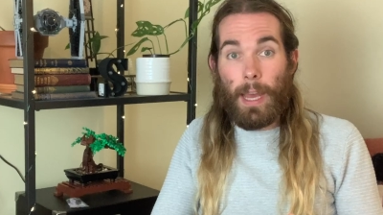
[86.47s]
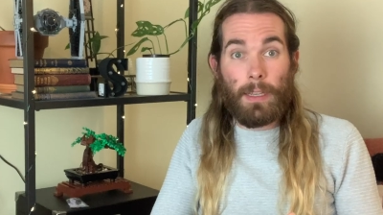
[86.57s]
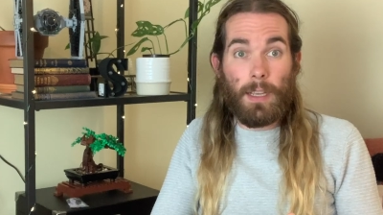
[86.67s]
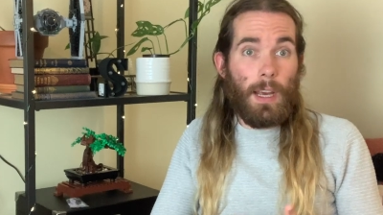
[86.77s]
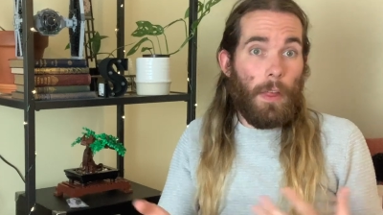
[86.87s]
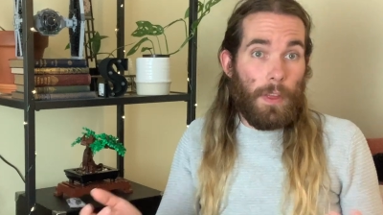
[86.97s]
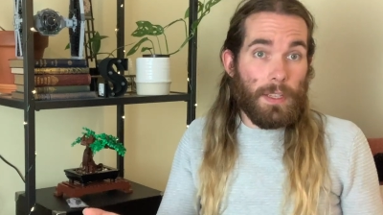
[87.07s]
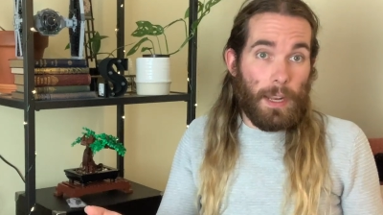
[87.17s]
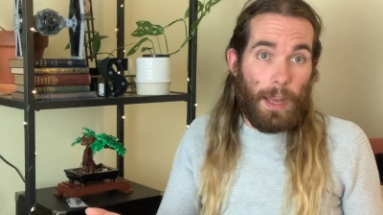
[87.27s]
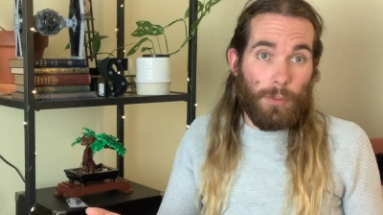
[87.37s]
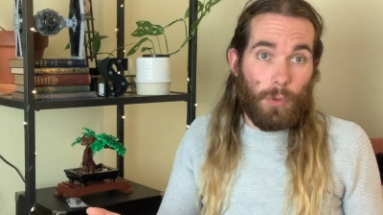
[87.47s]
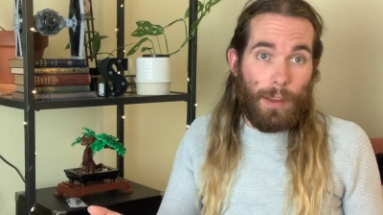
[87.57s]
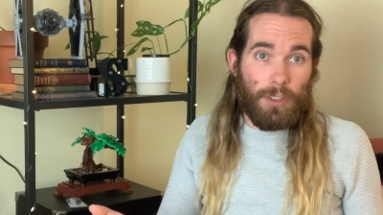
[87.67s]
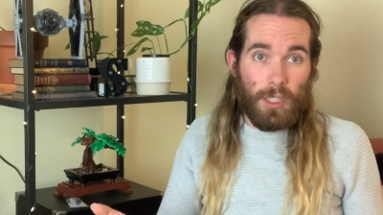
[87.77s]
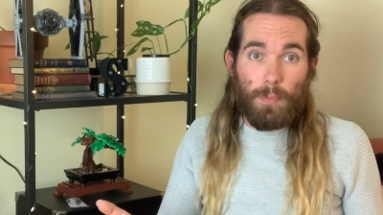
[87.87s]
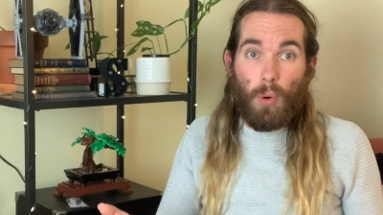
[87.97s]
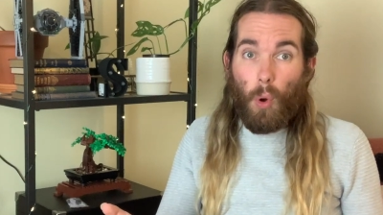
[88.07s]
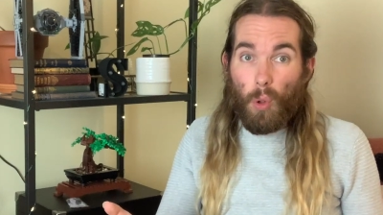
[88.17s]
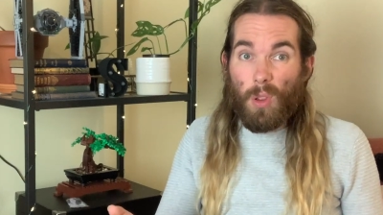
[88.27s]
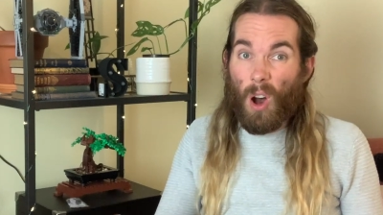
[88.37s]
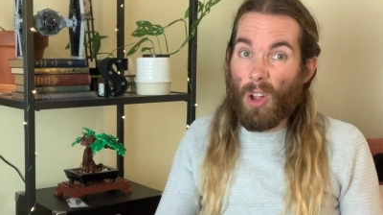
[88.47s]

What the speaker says: and things that have gravity pull